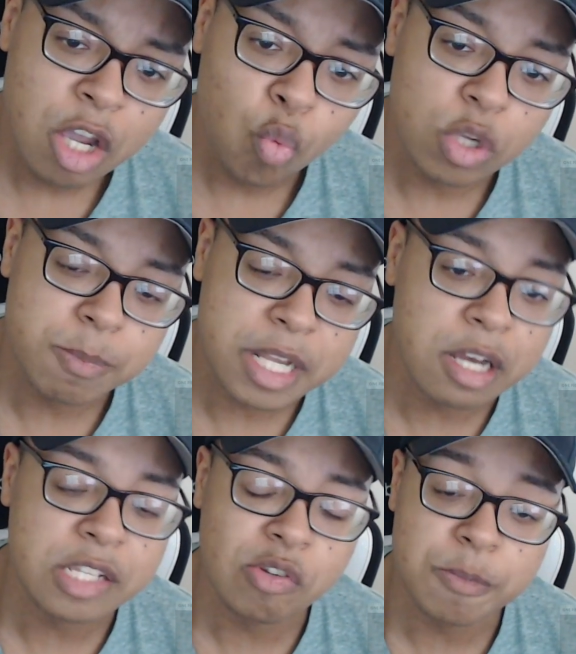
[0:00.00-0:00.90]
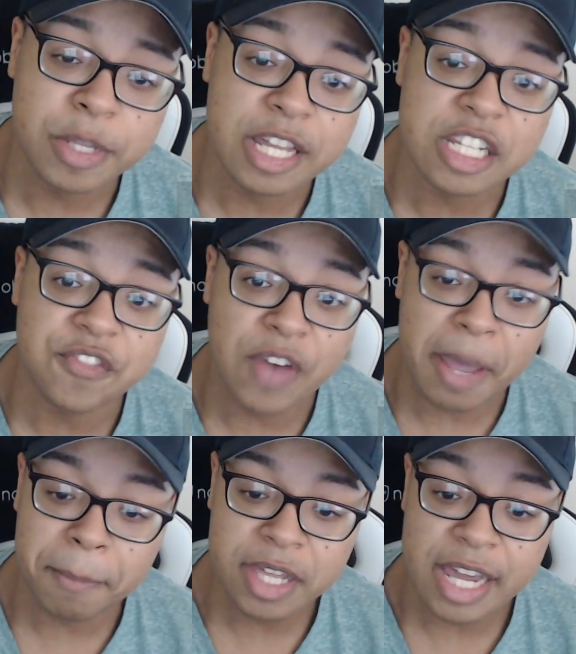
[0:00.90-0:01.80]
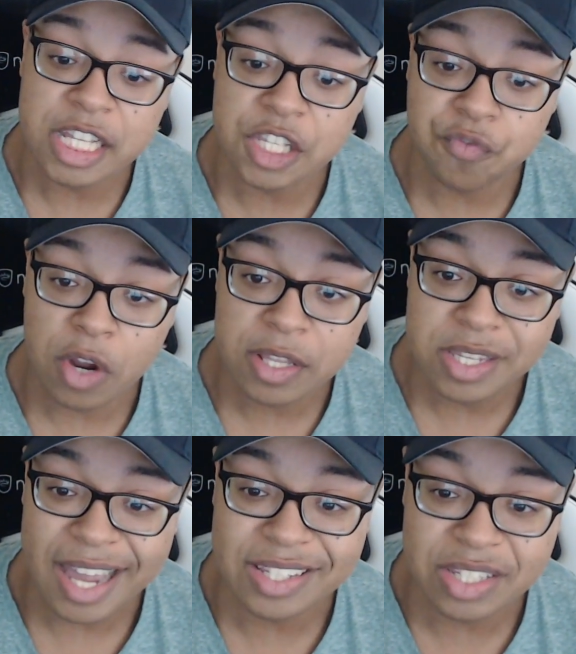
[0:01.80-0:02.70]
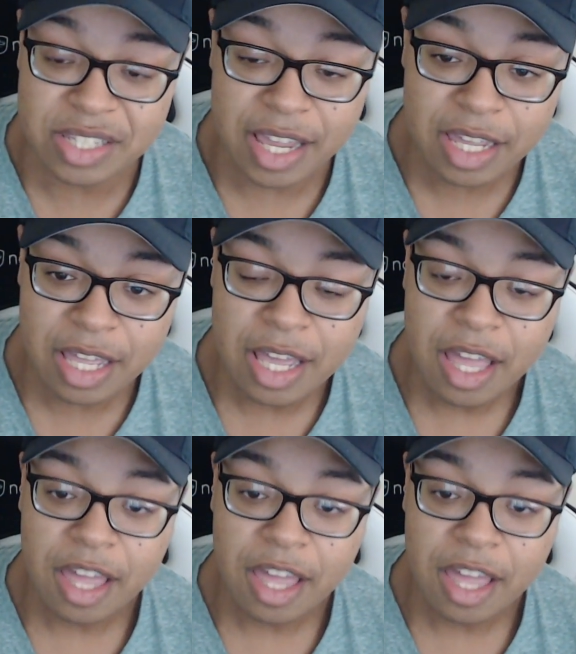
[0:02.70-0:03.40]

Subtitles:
was because he was putting his family and his friends at stake